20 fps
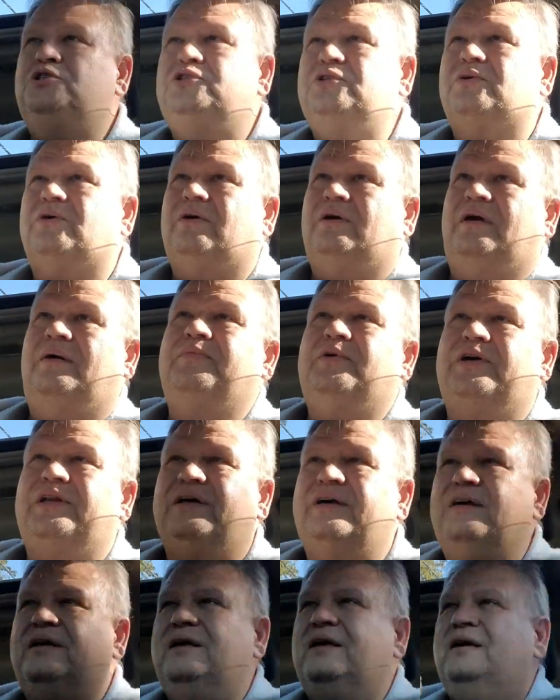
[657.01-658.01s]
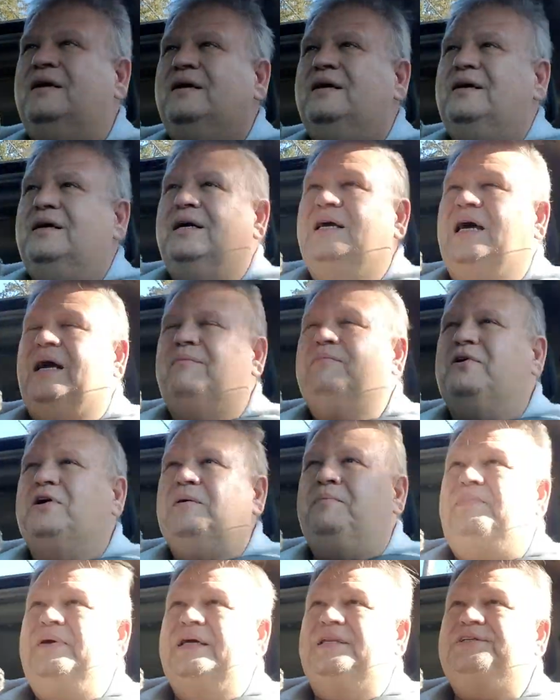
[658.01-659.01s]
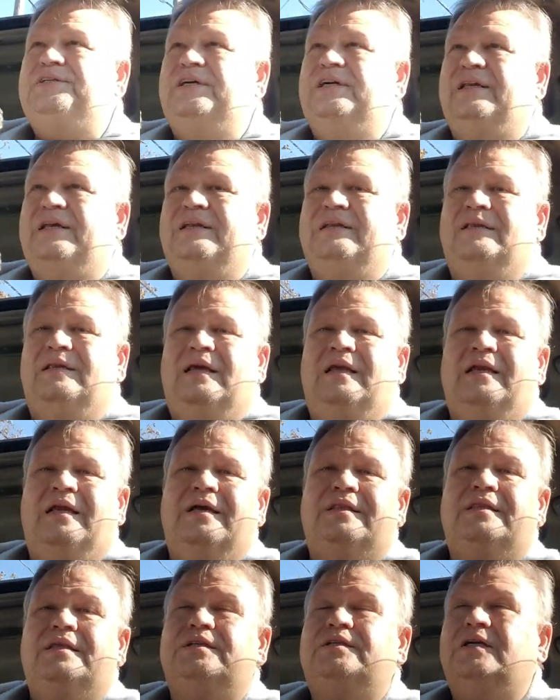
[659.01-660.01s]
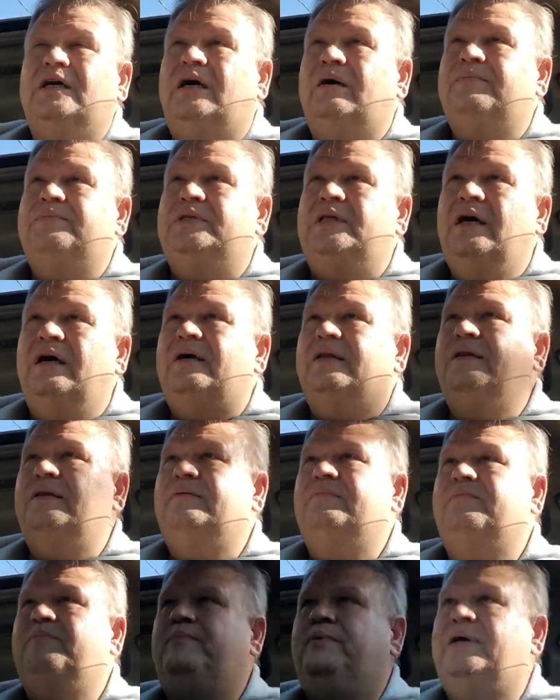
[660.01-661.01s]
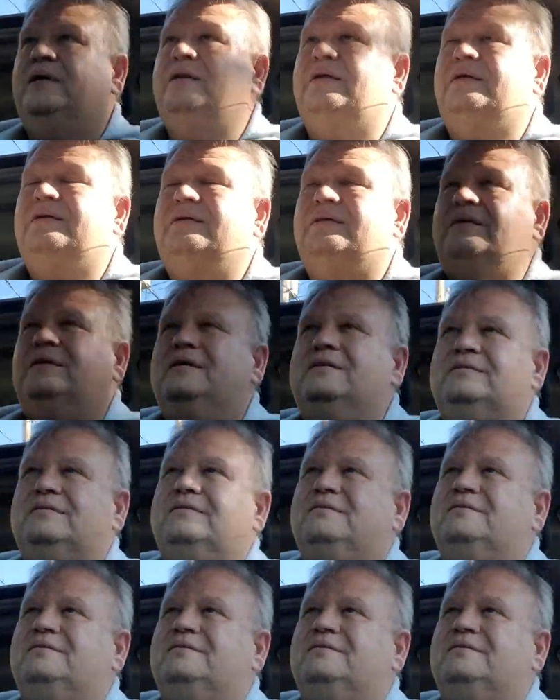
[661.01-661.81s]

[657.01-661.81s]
sure, I'm gonna pitch in and get the job done. But it's,